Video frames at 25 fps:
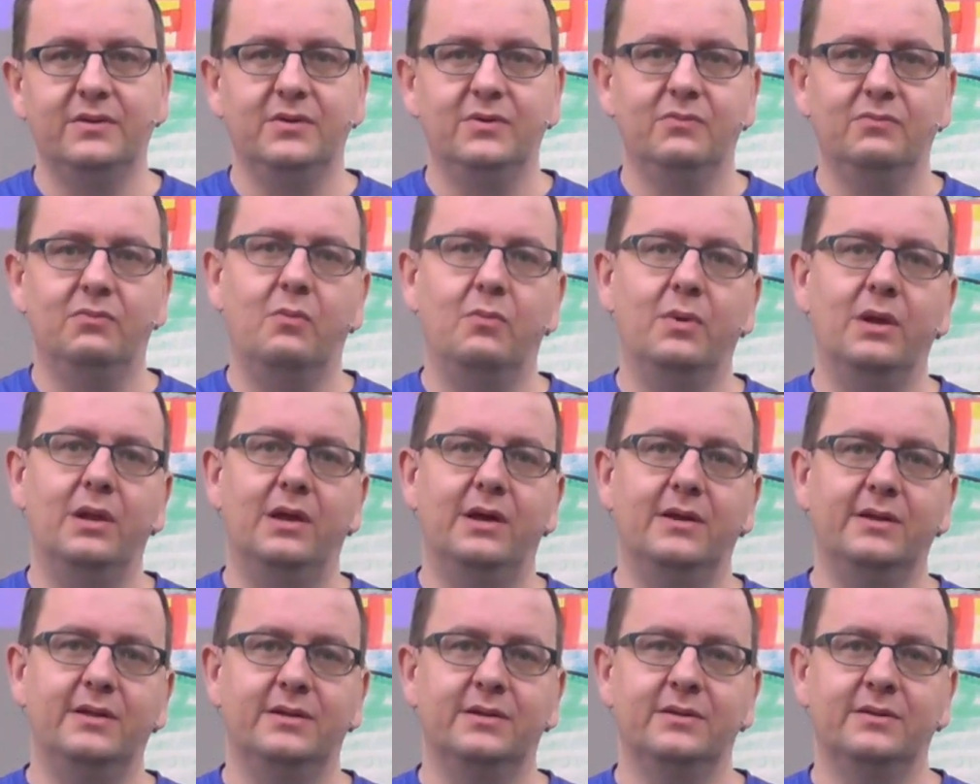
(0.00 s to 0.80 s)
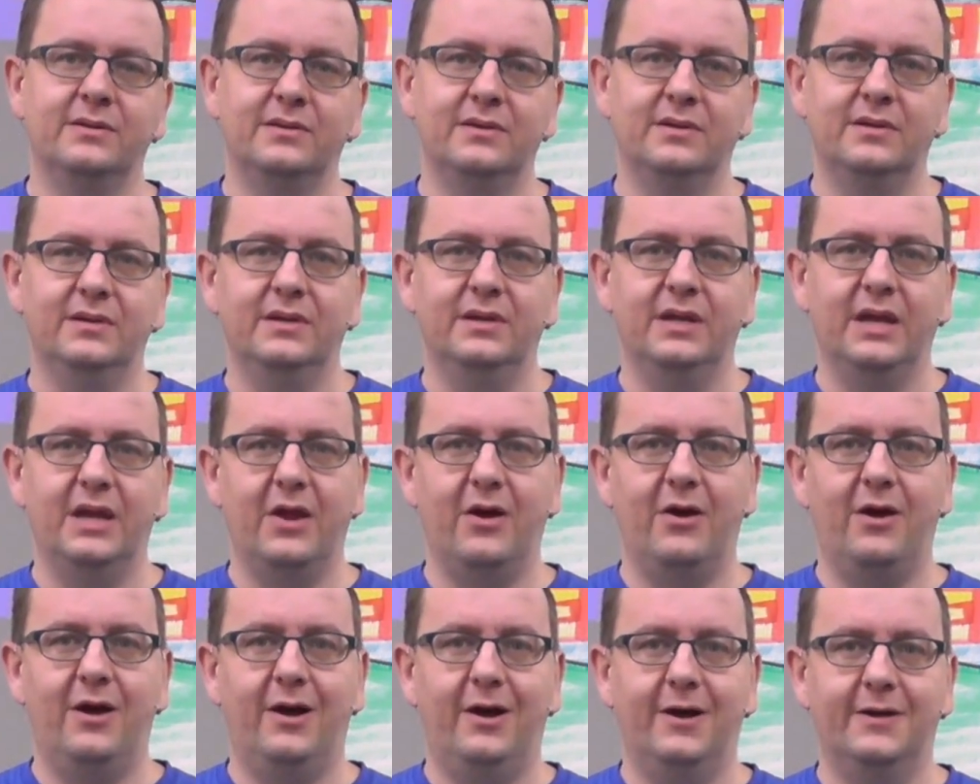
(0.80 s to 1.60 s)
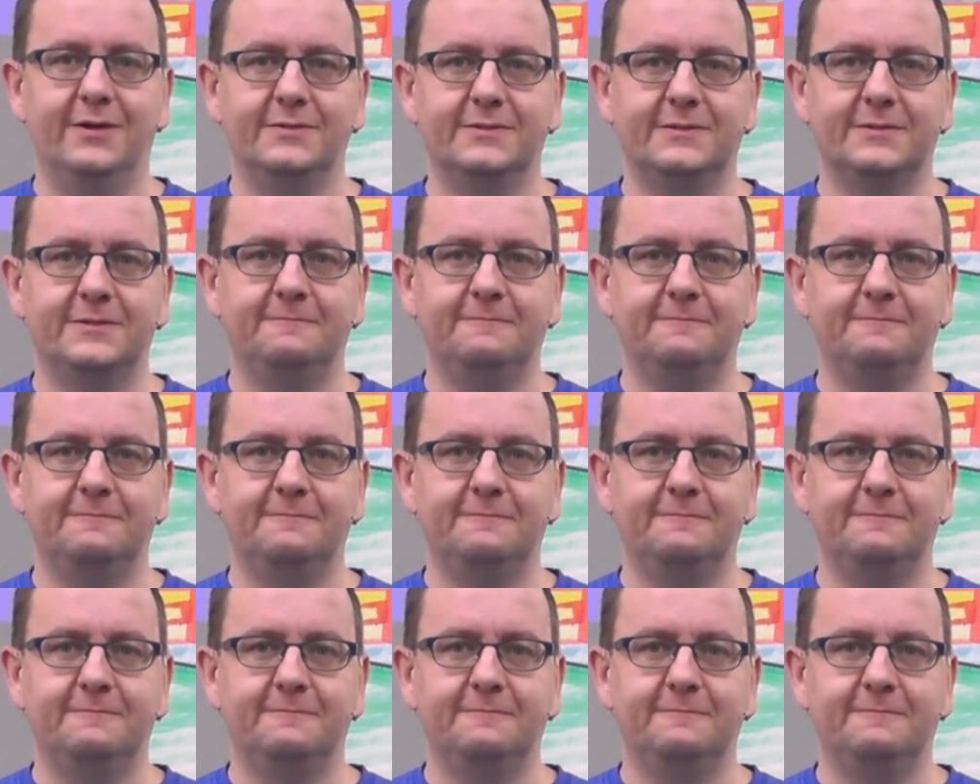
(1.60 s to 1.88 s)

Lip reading: what we're like in our hearts.